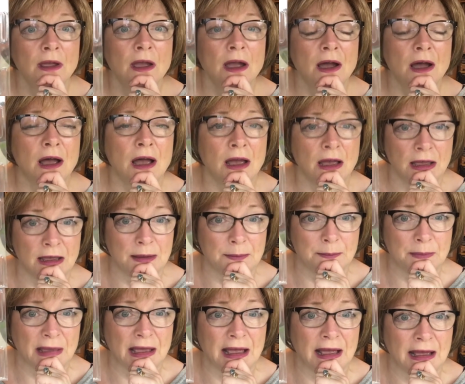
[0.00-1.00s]

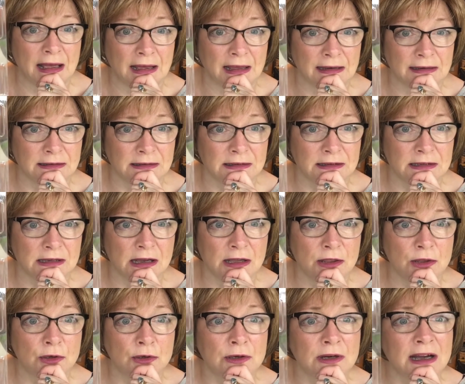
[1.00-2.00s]
And I
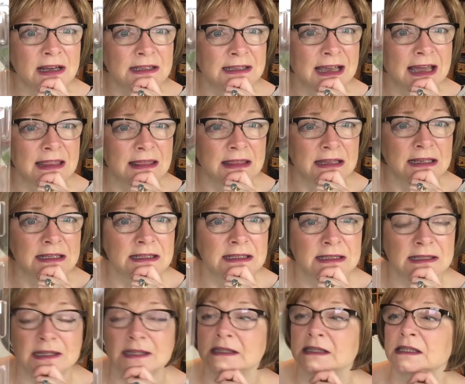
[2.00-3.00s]
thought I'd get
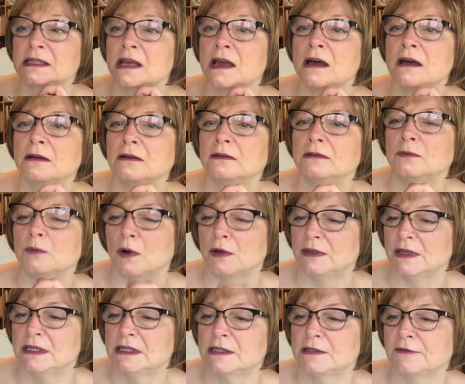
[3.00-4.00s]
this circle one.
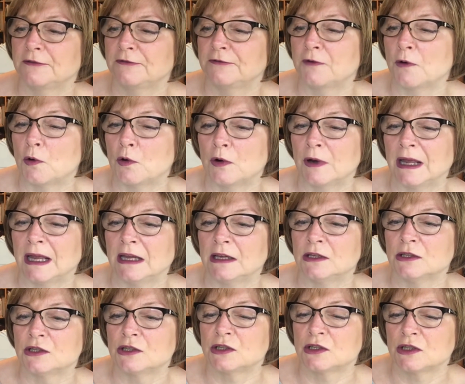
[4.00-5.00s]
This is a
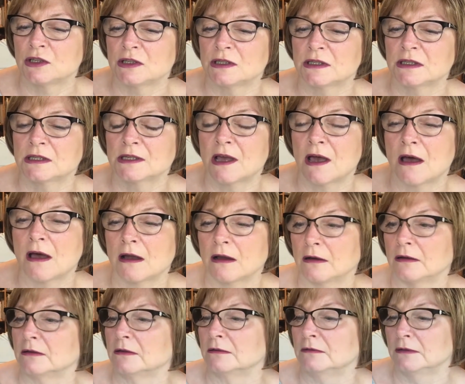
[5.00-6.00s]
4-inch
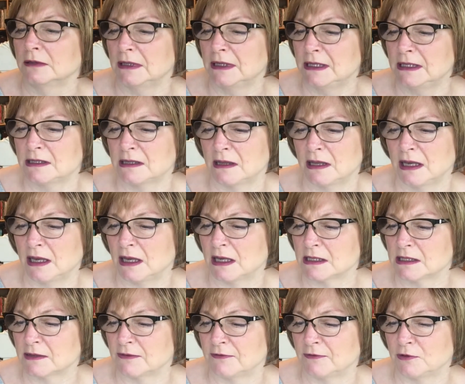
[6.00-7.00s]
circle. At least I think
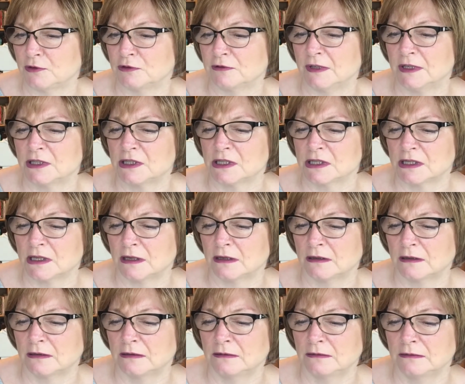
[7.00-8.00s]
it's a 4-inch
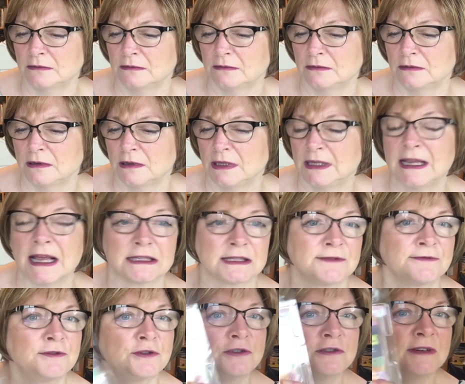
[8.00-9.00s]
circle. Yes,
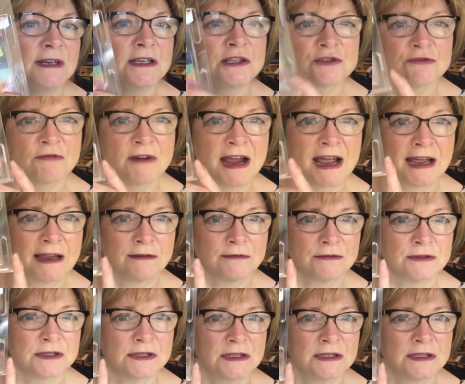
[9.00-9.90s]
4-inch round.